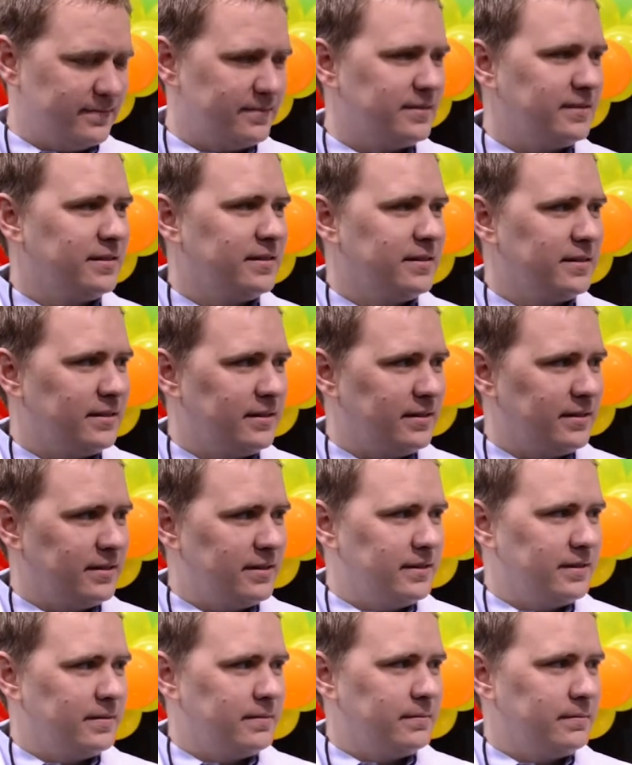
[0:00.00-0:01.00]

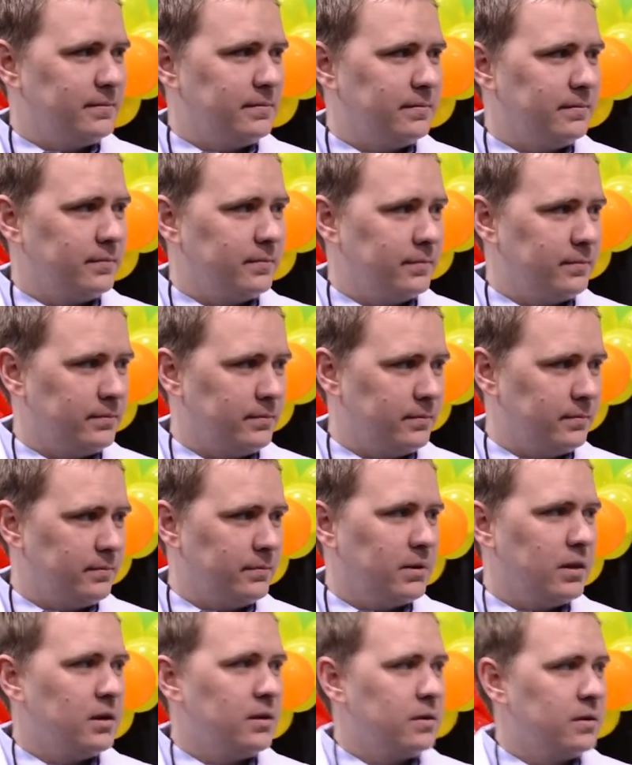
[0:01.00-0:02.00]

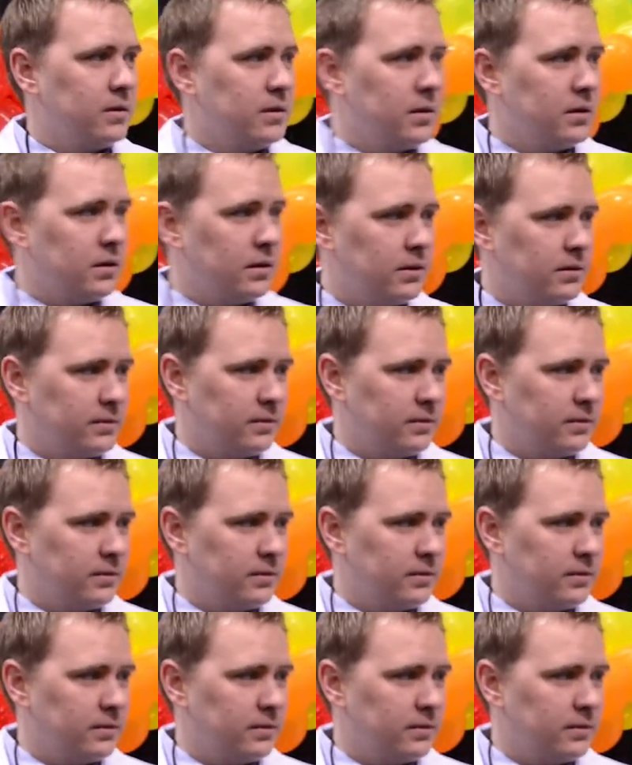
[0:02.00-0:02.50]
[no speech]